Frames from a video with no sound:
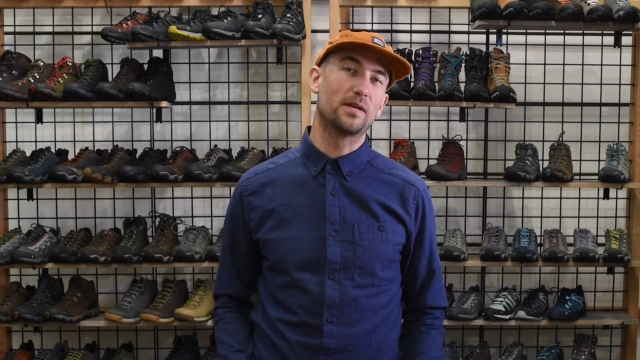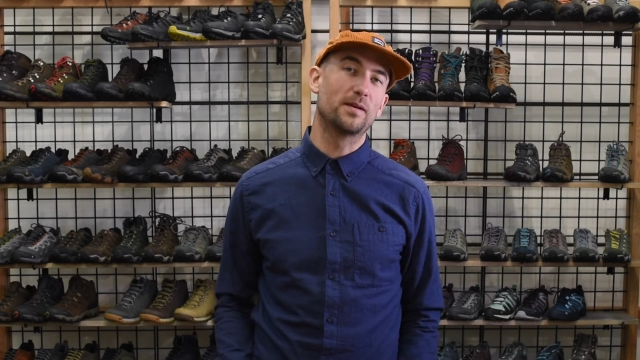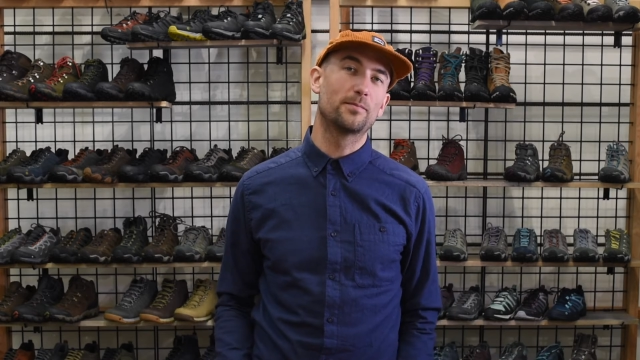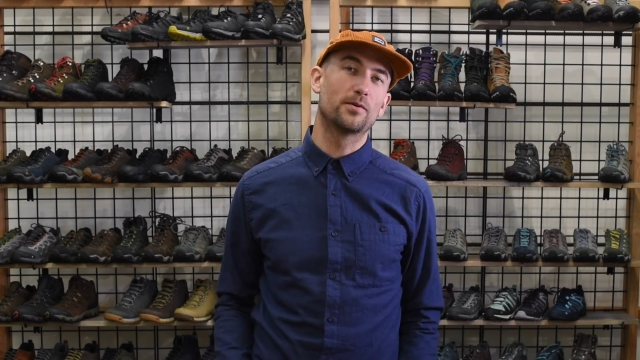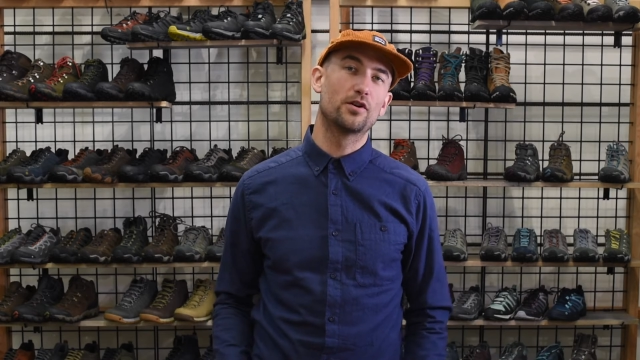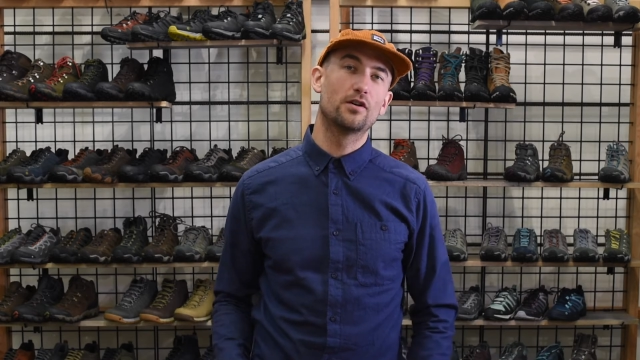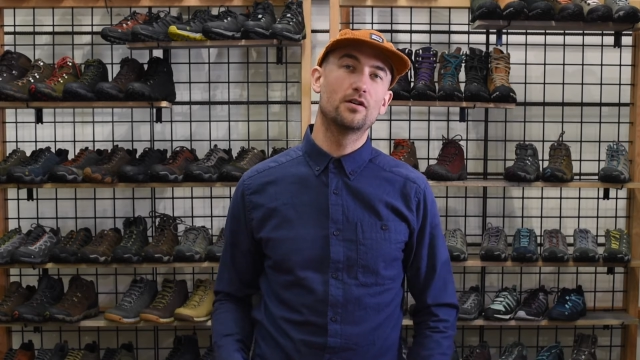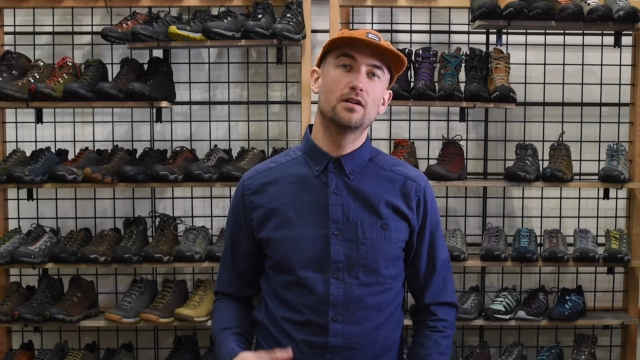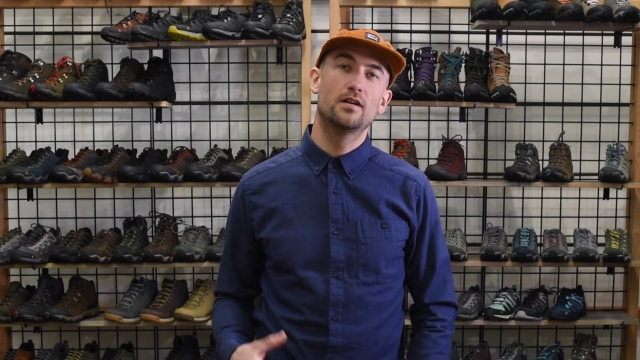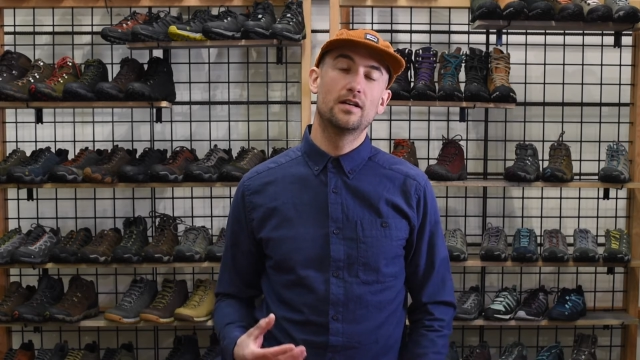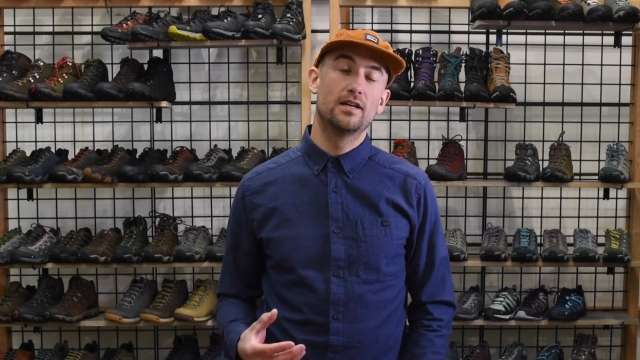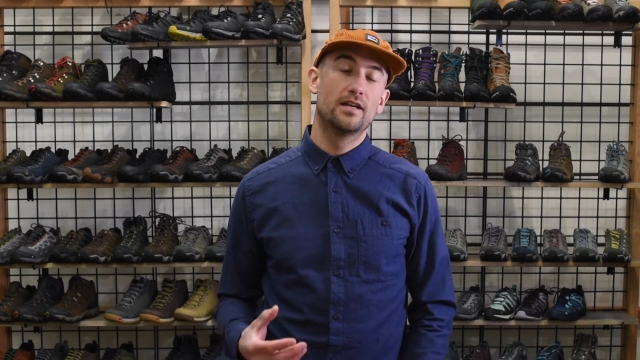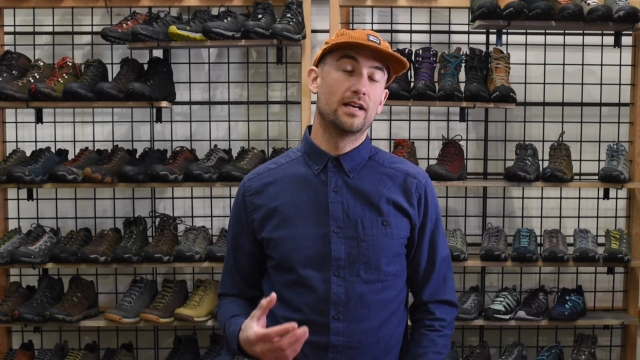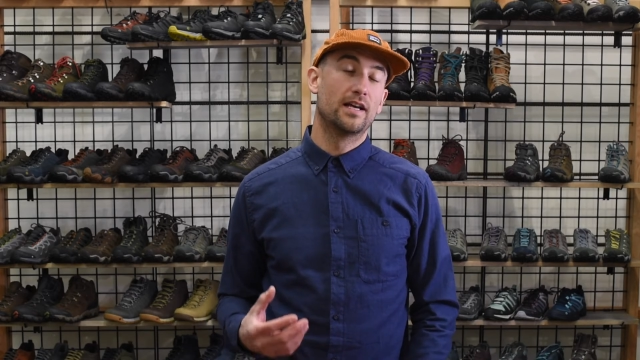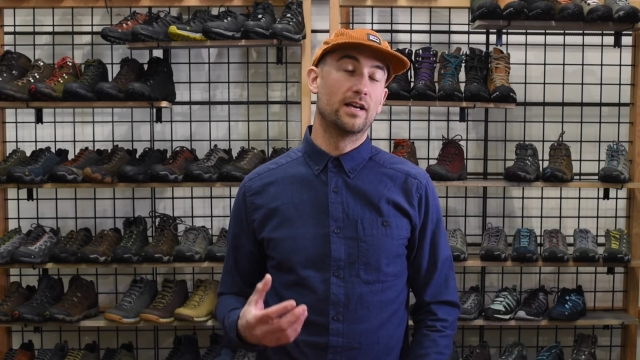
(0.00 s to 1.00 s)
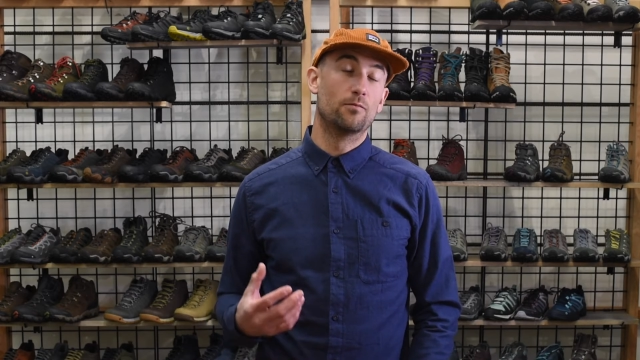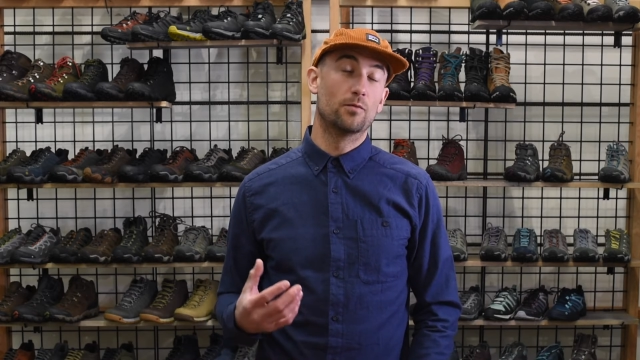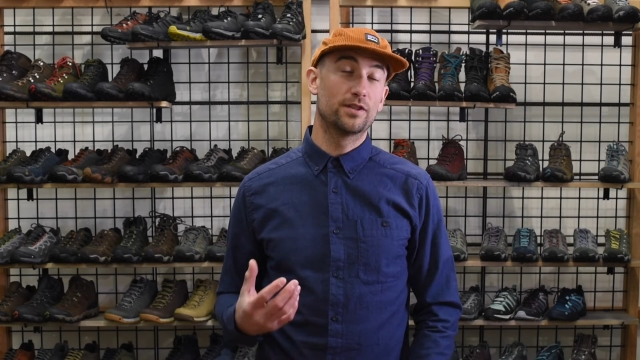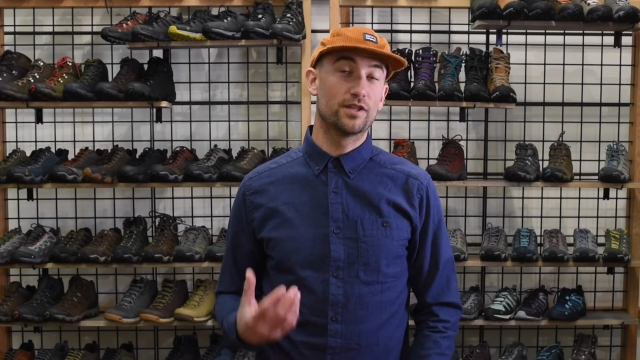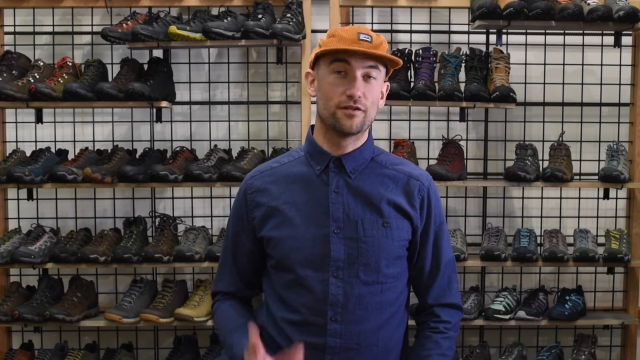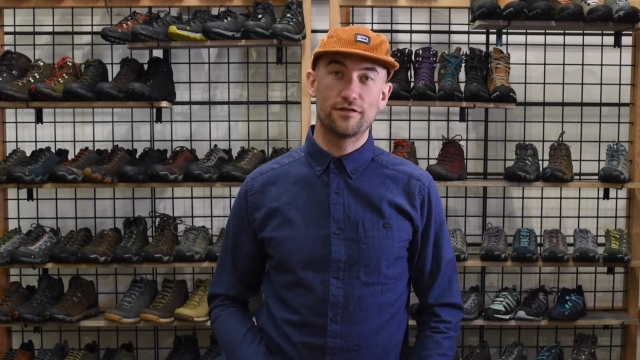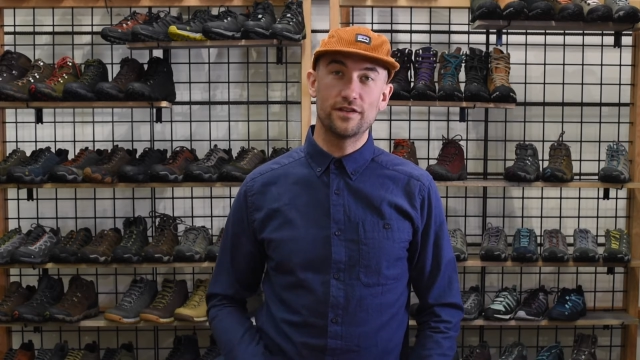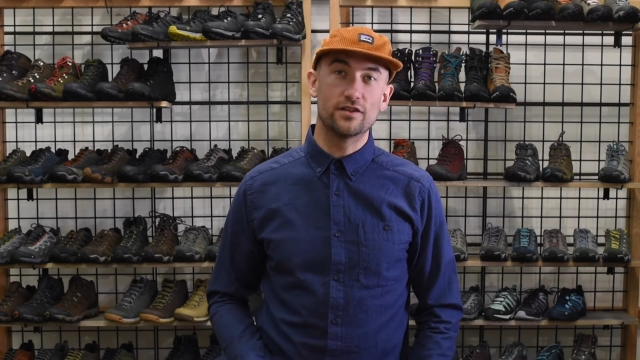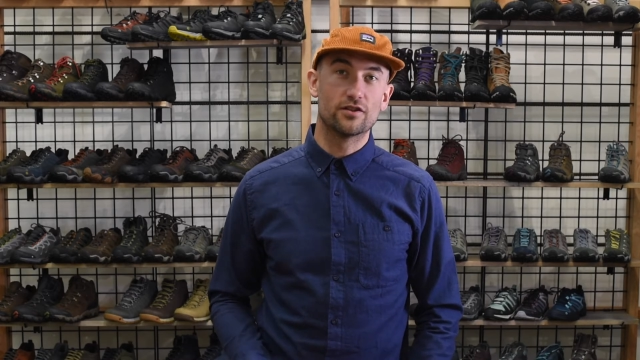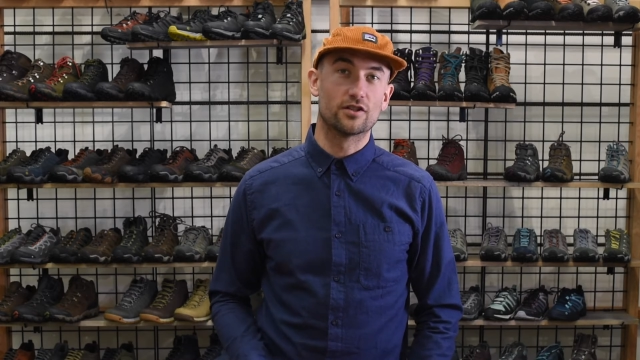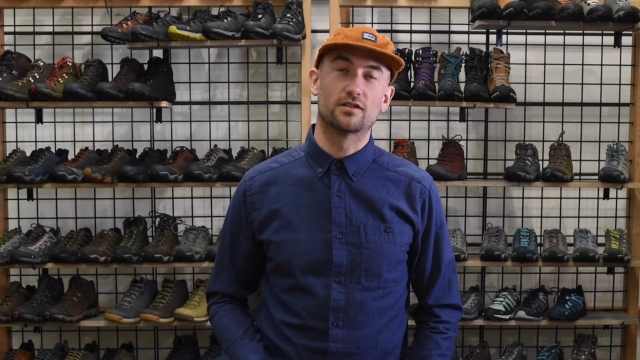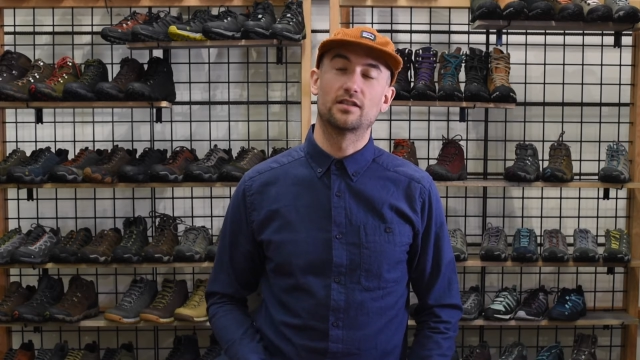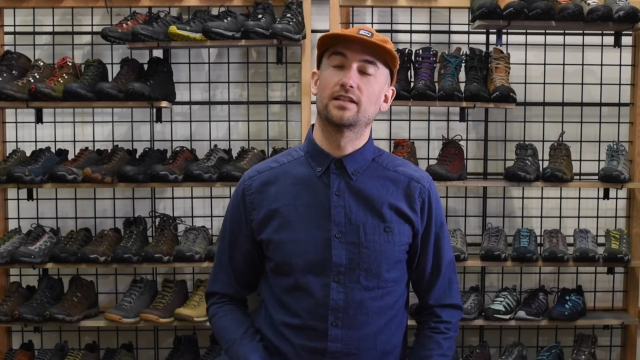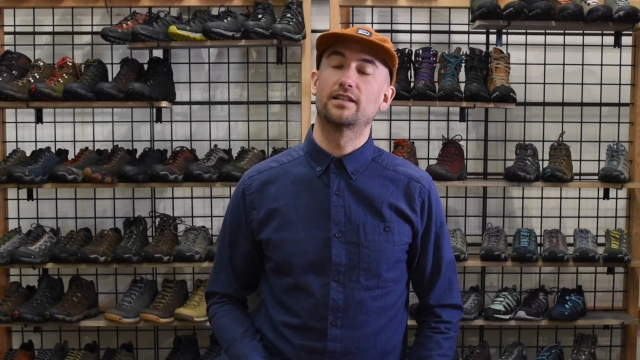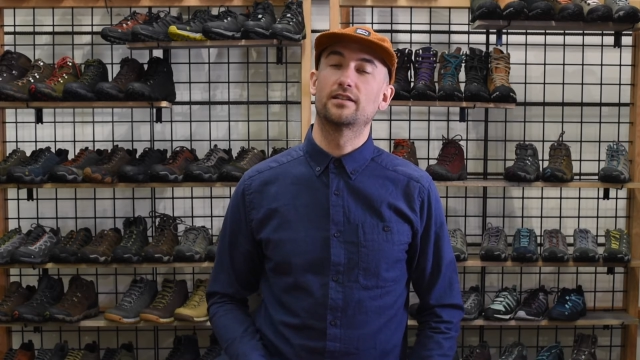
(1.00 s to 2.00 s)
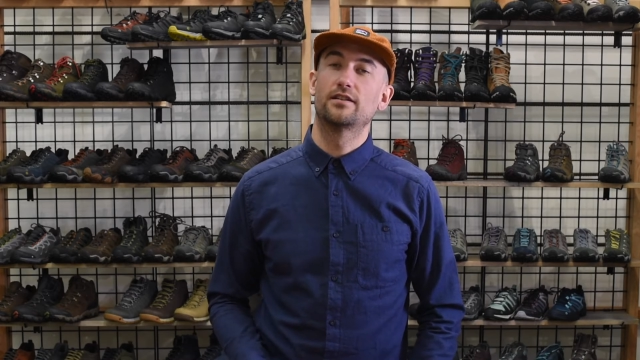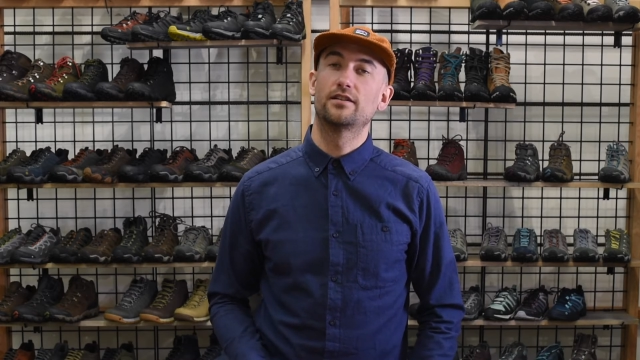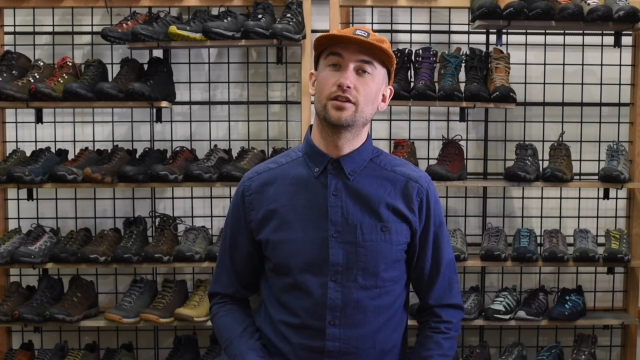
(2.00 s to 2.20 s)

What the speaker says: people and what their feet look like,